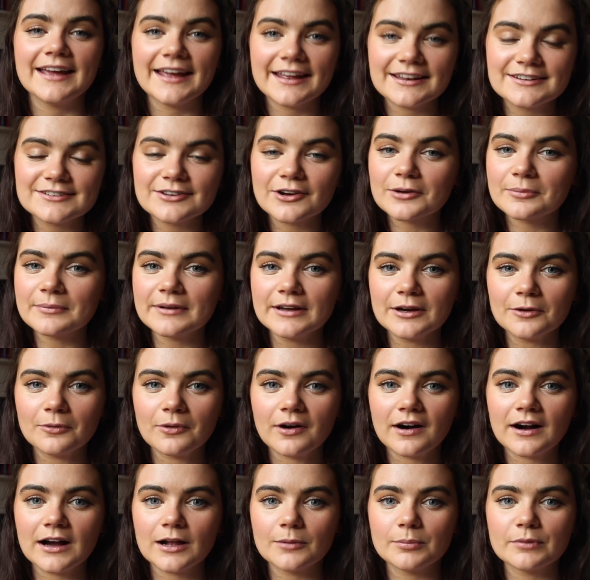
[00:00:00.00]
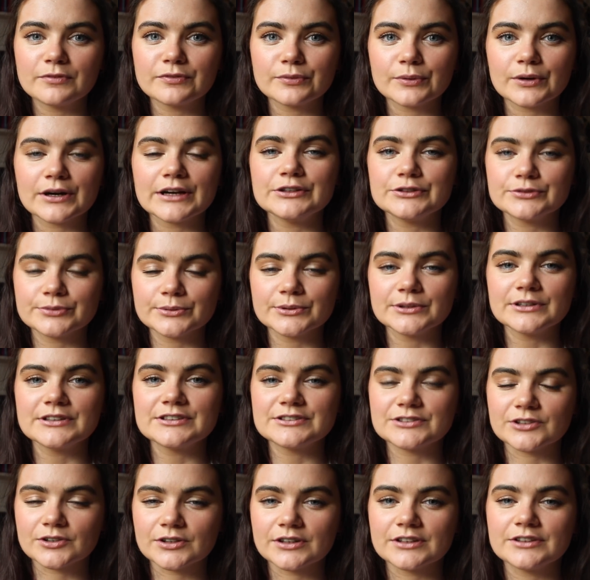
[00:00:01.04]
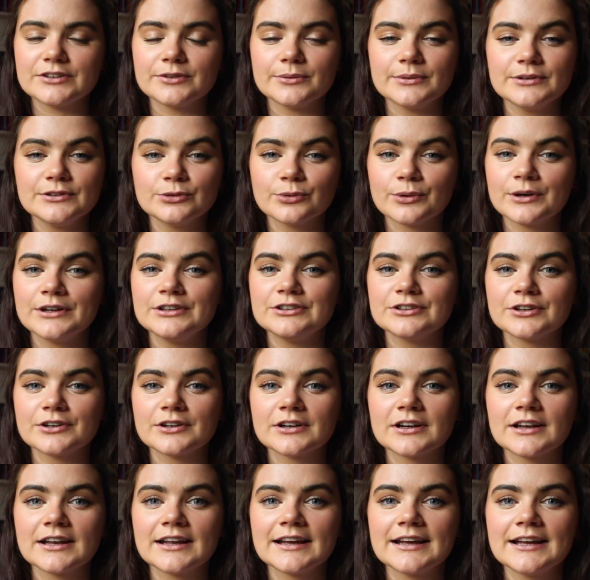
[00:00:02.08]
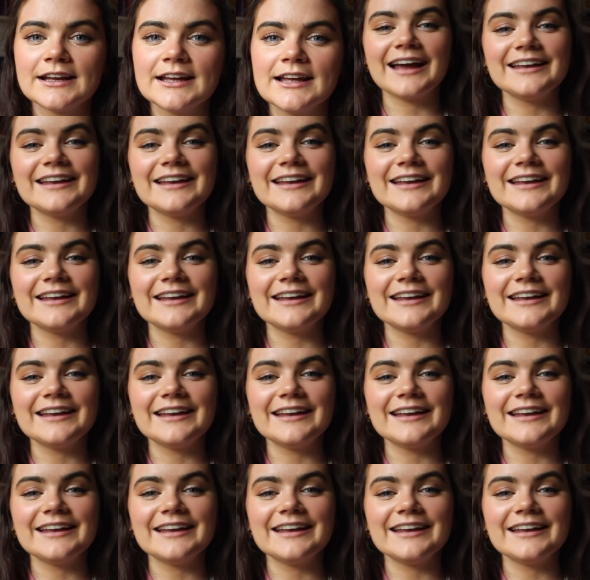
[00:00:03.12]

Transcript: It took me a while before I truly started to enjoy journaling.